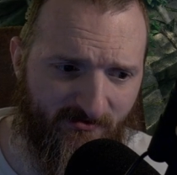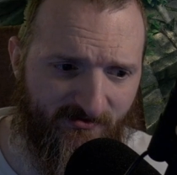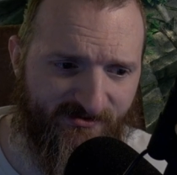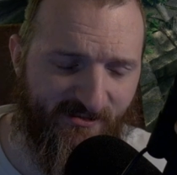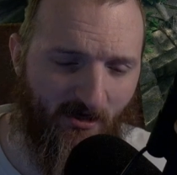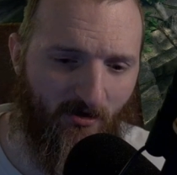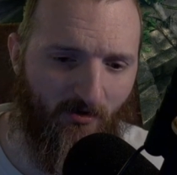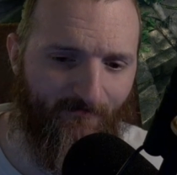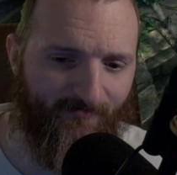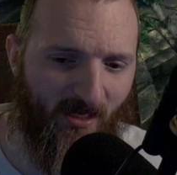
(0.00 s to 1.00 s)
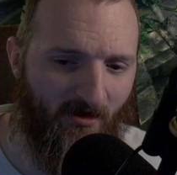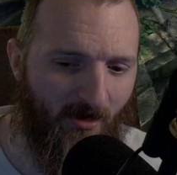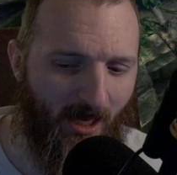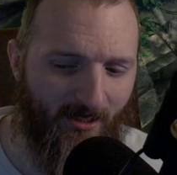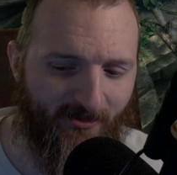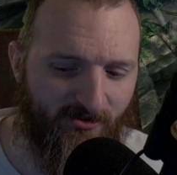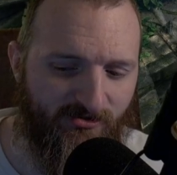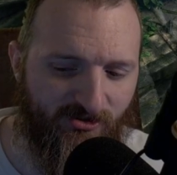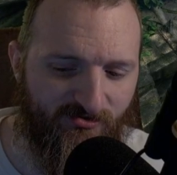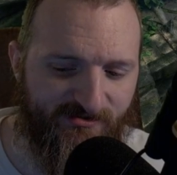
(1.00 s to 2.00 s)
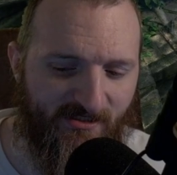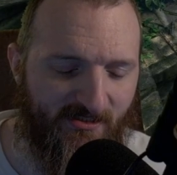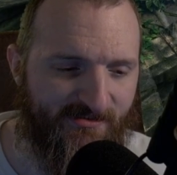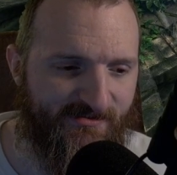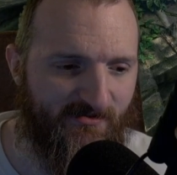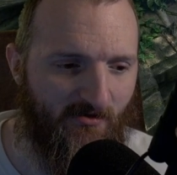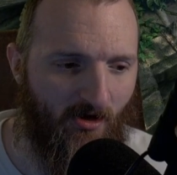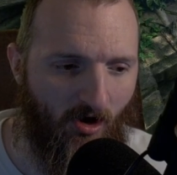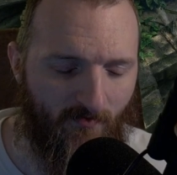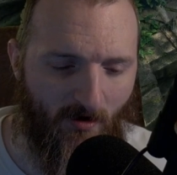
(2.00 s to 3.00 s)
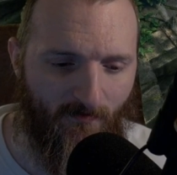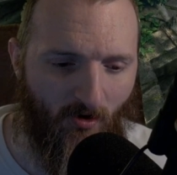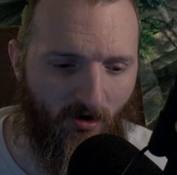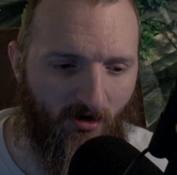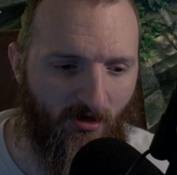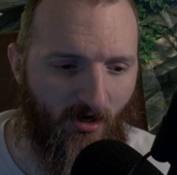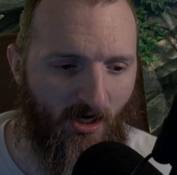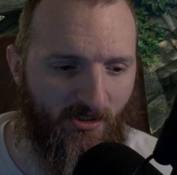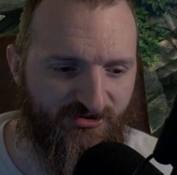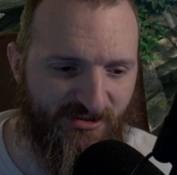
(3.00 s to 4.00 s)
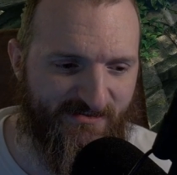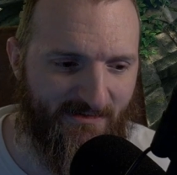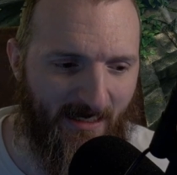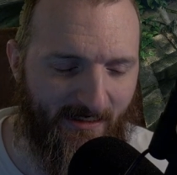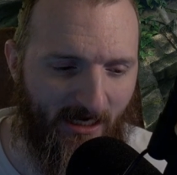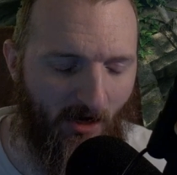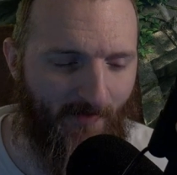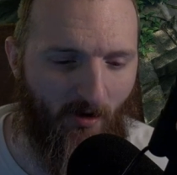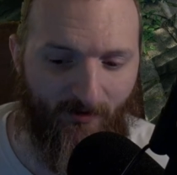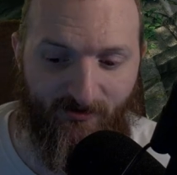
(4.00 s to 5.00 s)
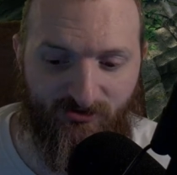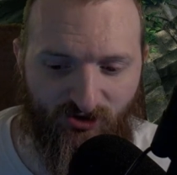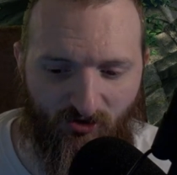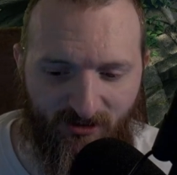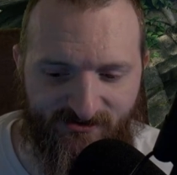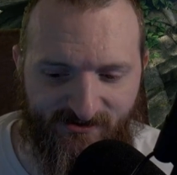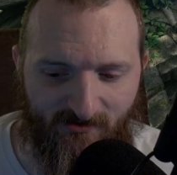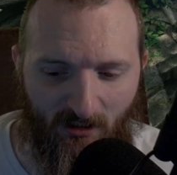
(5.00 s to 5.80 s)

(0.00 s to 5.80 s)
so I do use this on my bar just to kind of help out with those crits.